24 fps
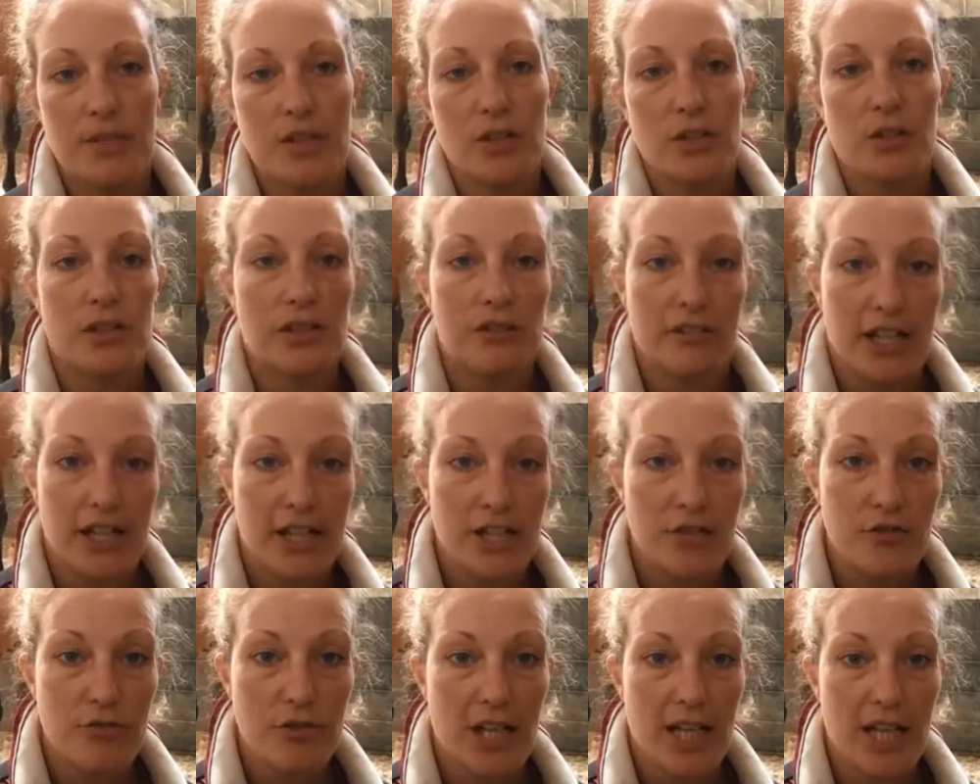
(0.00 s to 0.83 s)
Got her
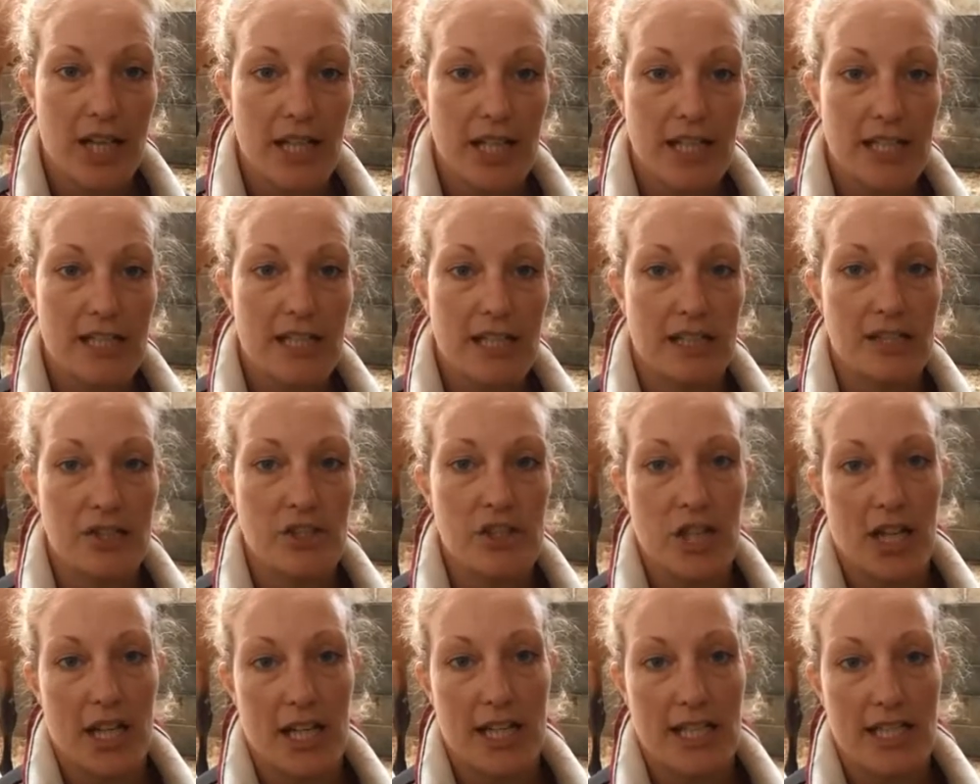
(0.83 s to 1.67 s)
x-rayed and
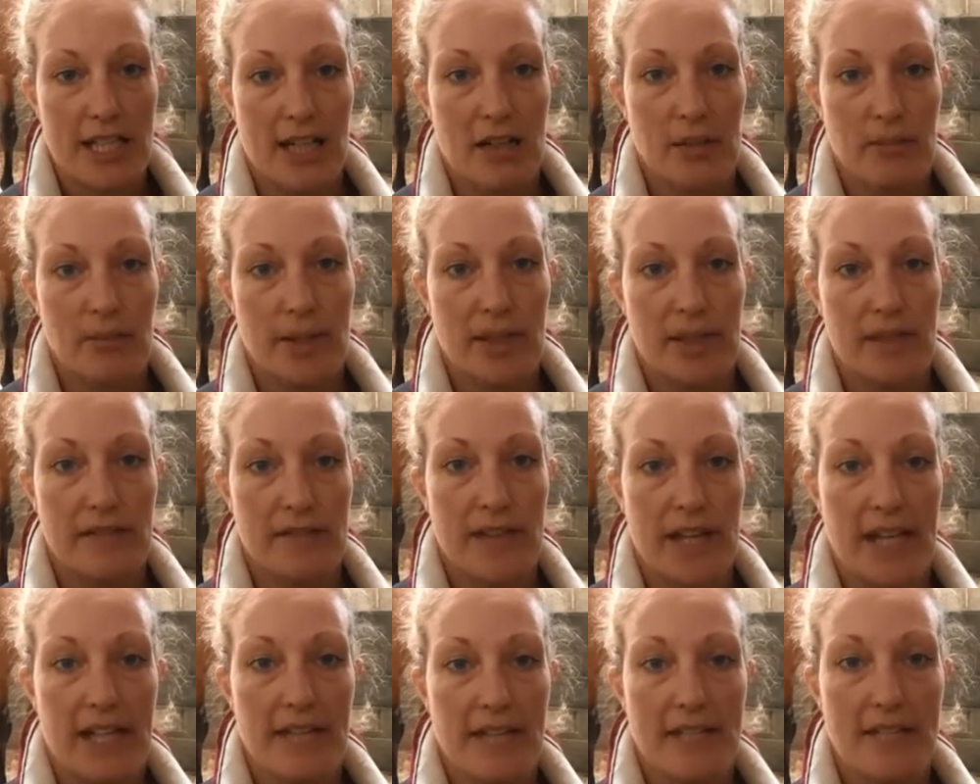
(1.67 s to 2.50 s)
checked out by the
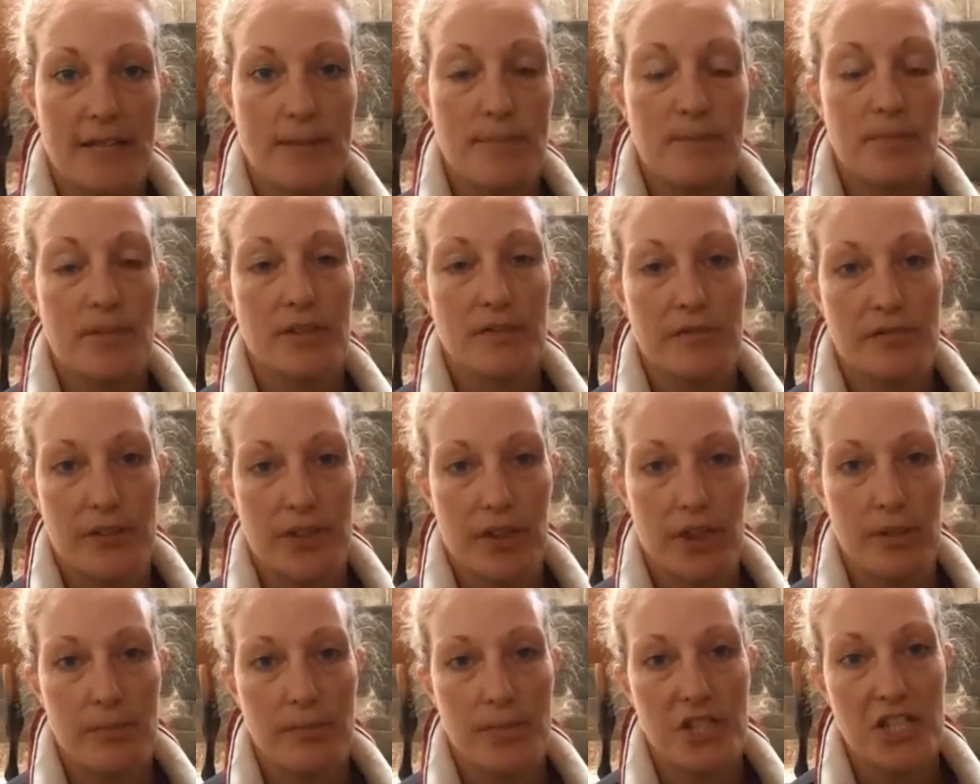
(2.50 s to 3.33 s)
vets,
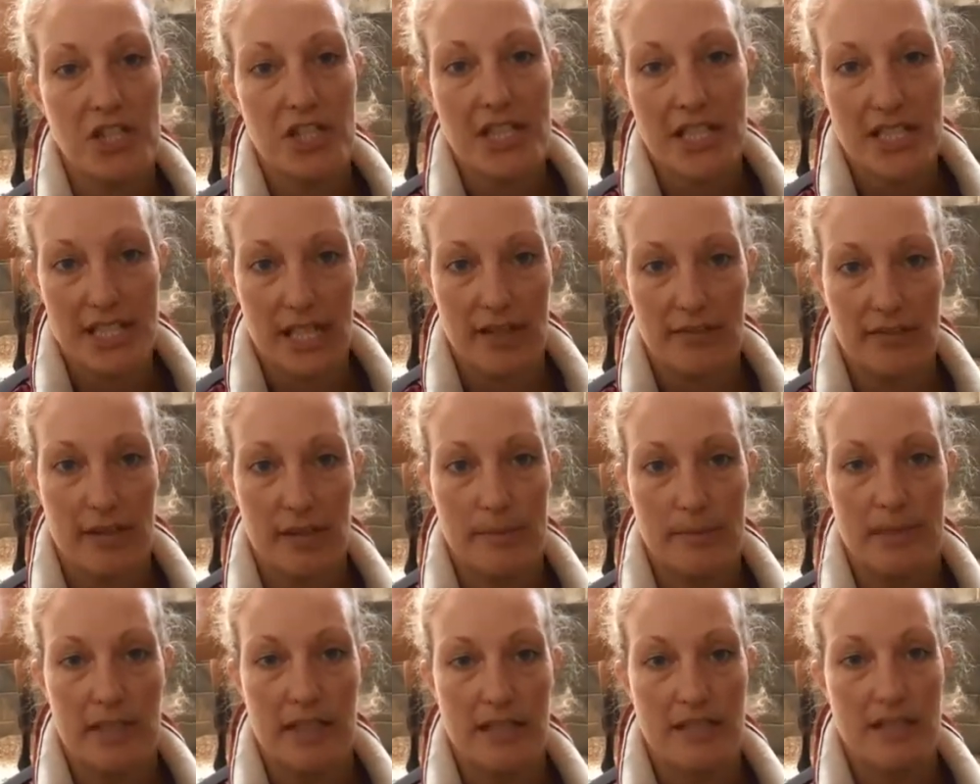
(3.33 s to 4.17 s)
confirmed she did have
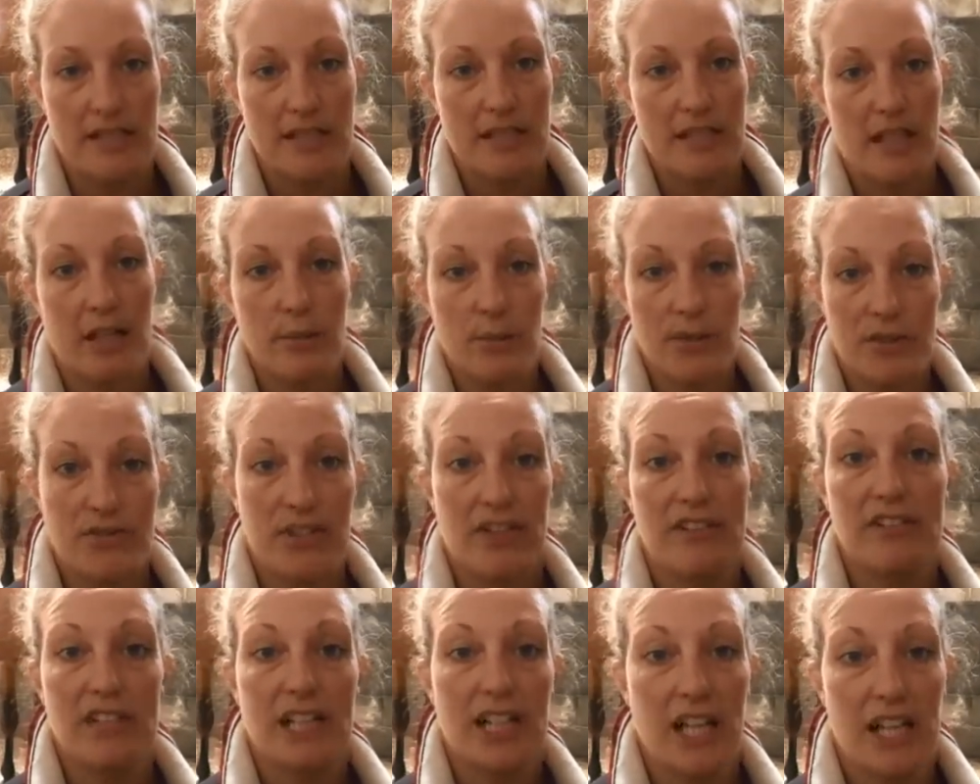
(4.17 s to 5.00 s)
laminitis. I was
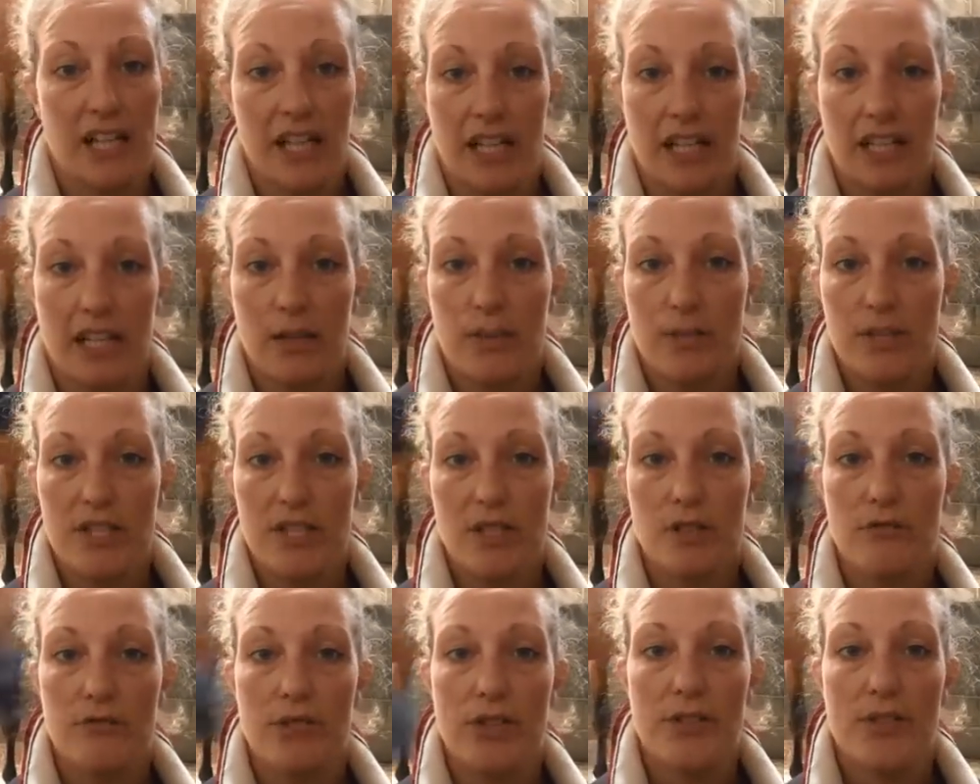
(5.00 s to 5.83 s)
very lucky, there was
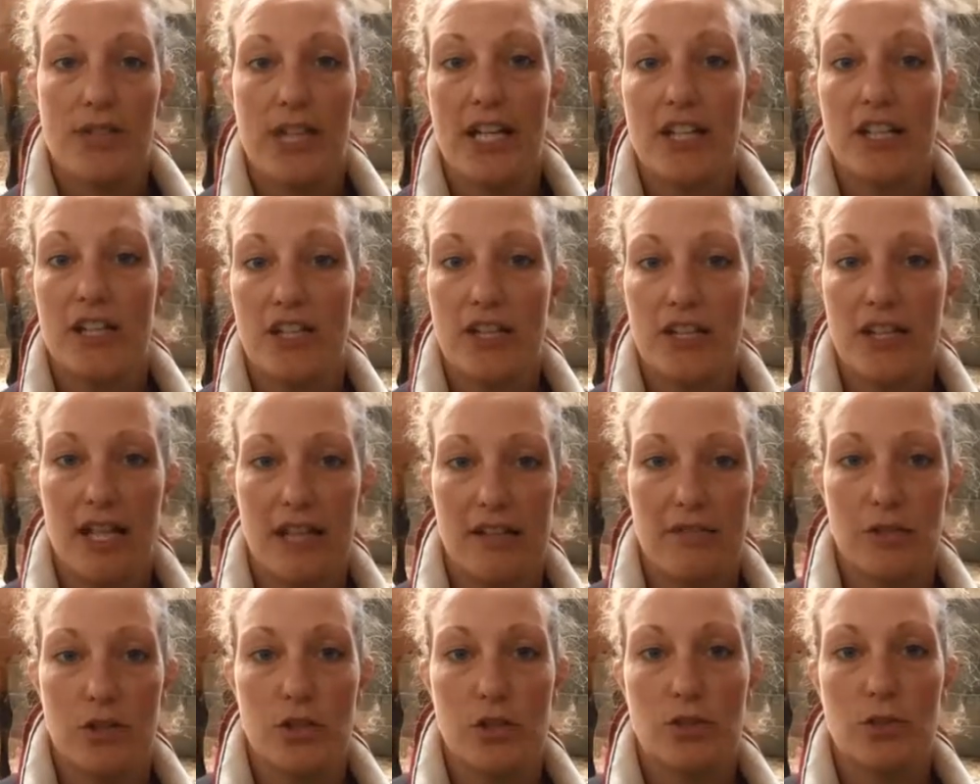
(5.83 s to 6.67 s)
no rotation
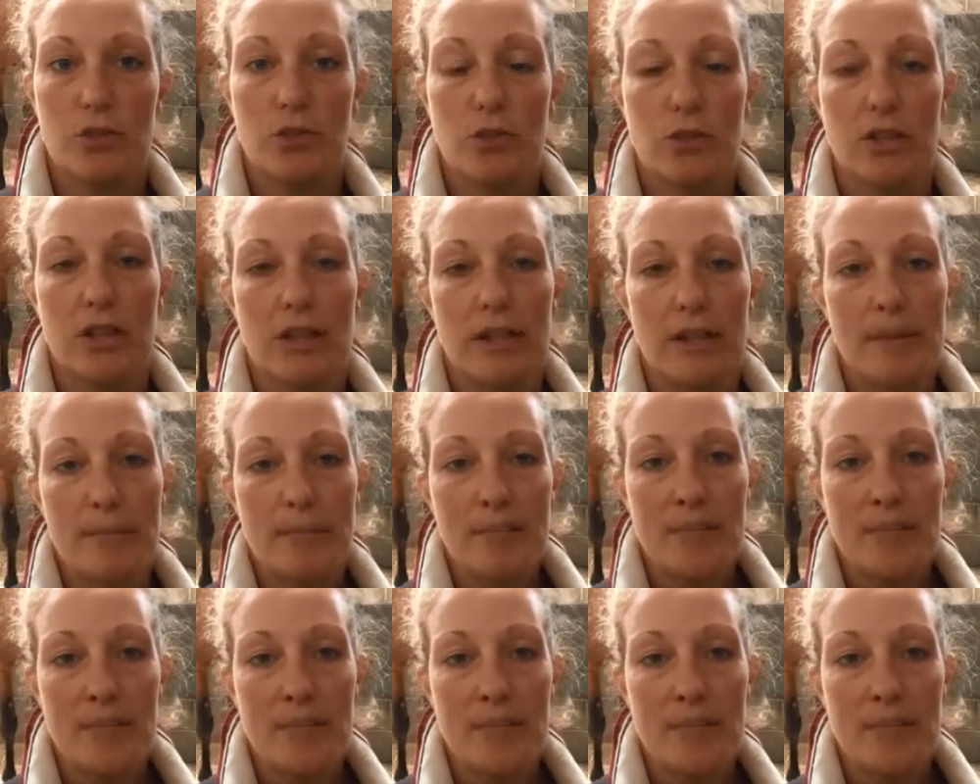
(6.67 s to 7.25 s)
there at all.